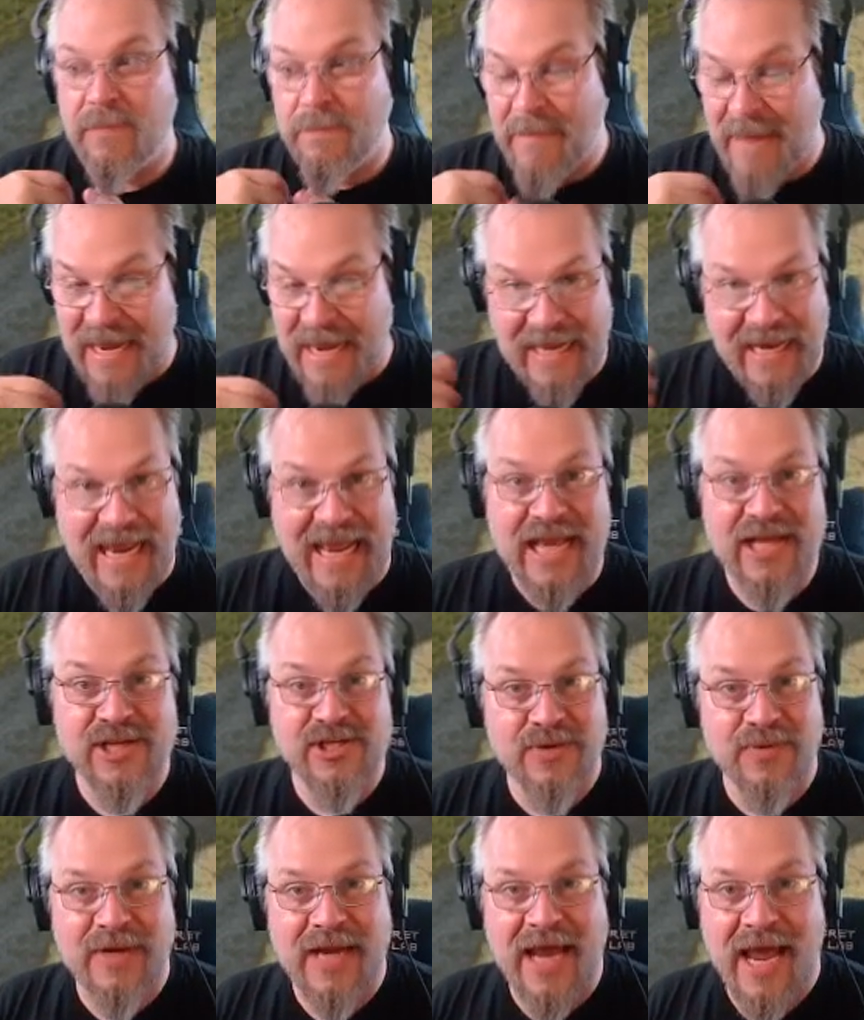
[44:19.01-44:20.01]
make it
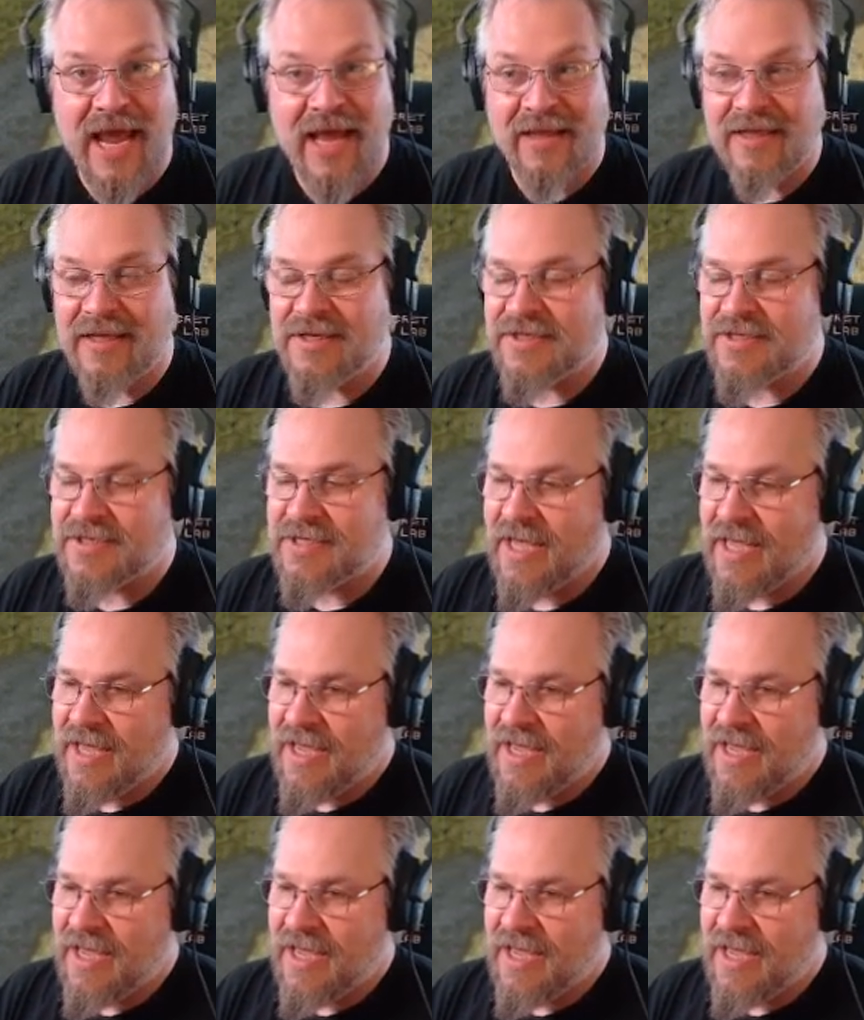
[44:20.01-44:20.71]
into an atlas.